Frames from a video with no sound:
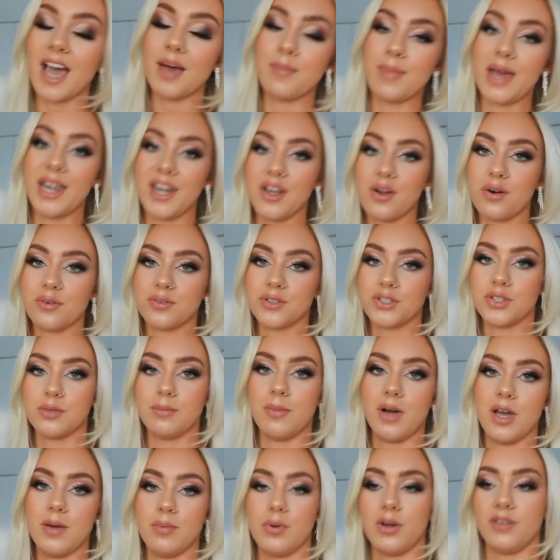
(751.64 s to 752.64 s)
I'm heading over to
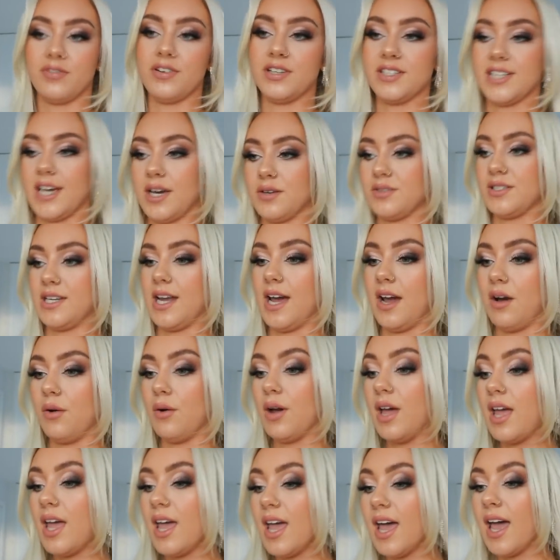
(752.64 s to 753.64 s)
my boyfriend's house now
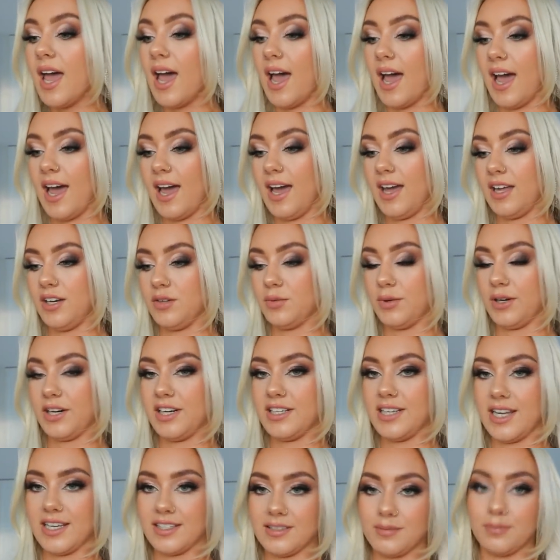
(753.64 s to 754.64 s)
and we're gonna
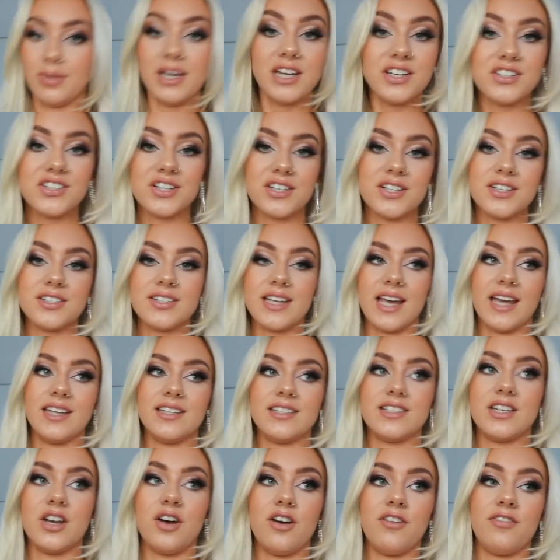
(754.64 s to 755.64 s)
take some pictures and
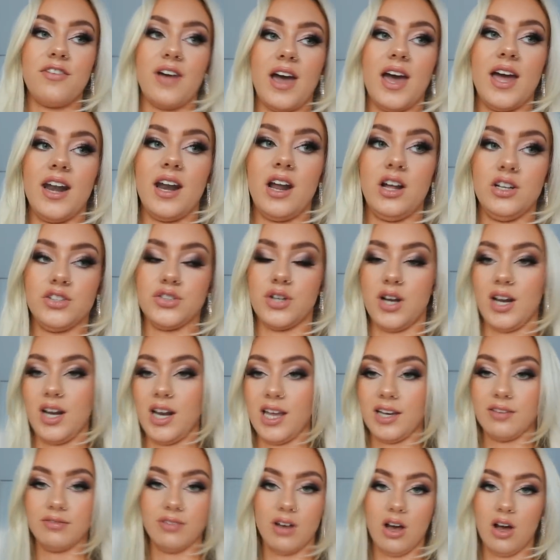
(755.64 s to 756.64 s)
stuff, and I'll try
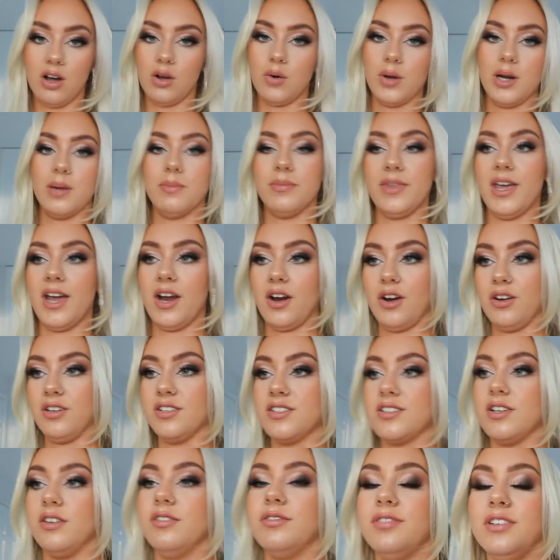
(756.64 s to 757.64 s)
like vlog when I'm there and
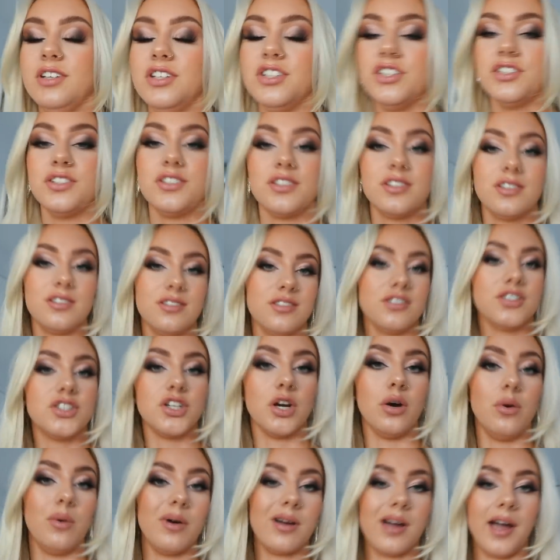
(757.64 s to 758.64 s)
stuff and just
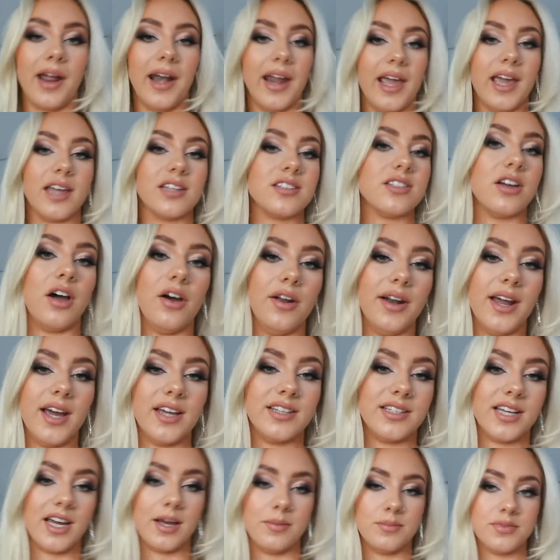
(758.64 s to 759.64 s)
show what kind of gets on at a
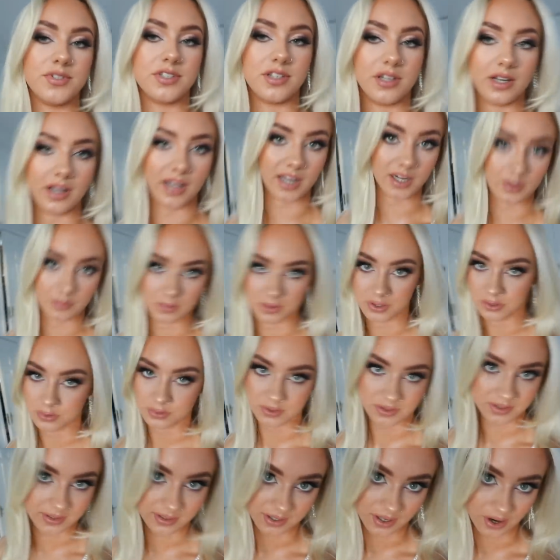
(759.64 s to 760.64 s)
Debs to anyone who
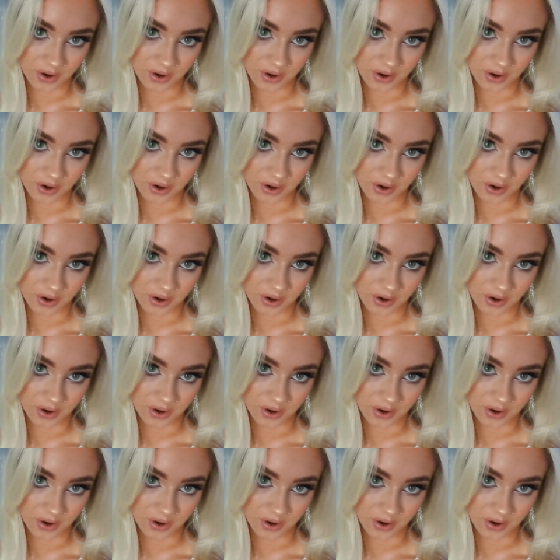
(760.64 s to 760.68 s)
doesn't